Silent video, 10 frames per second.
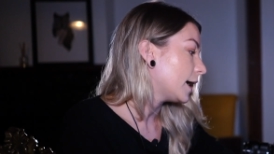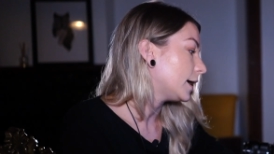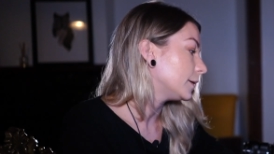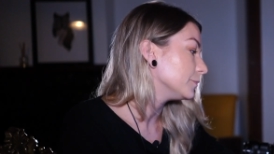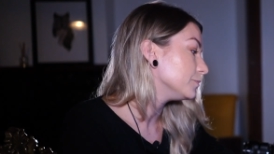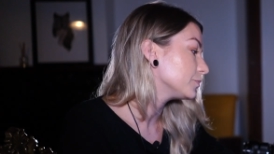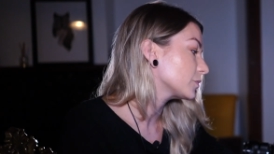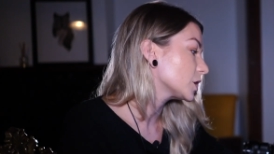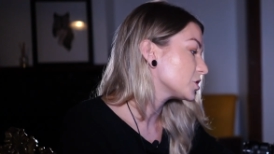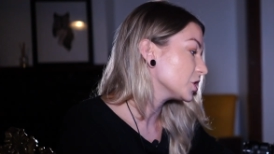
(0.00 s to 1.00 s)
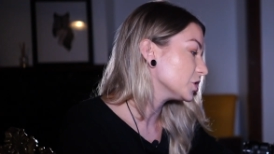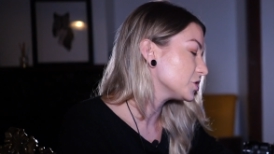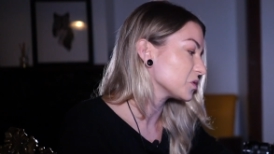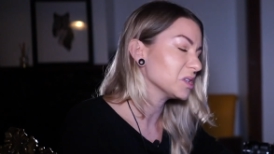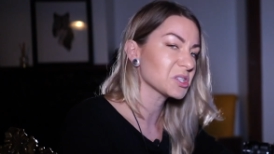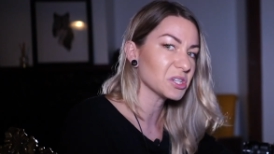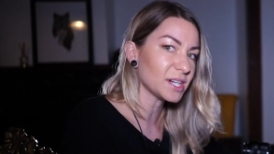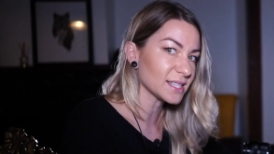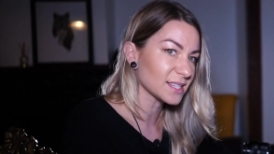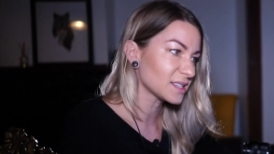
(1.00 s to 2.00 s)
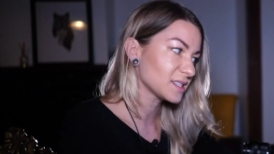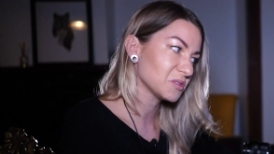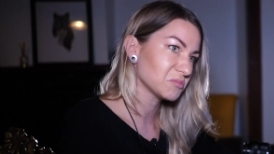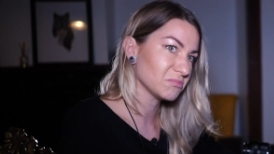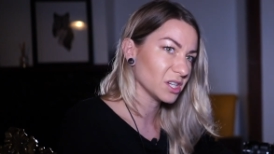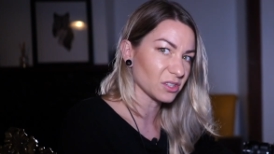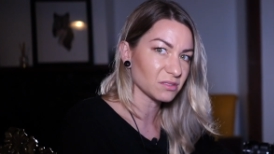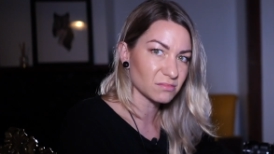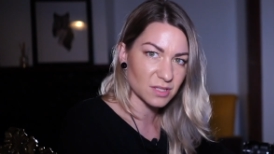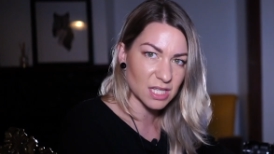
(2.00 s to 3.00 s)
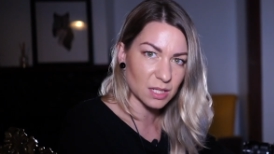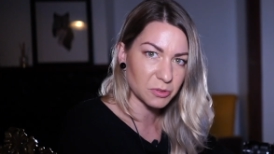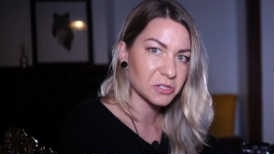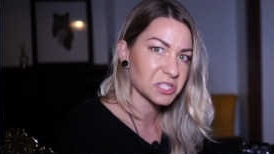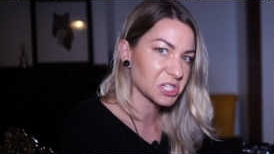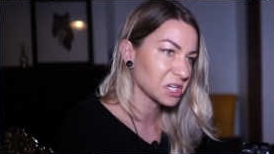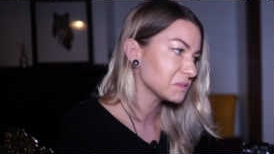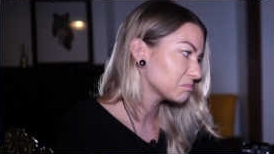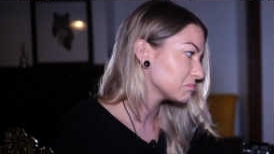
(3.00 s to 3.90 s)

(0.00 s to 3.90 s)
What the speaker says: So you could do it. 2 nights is still, you know, Singapore is cheap.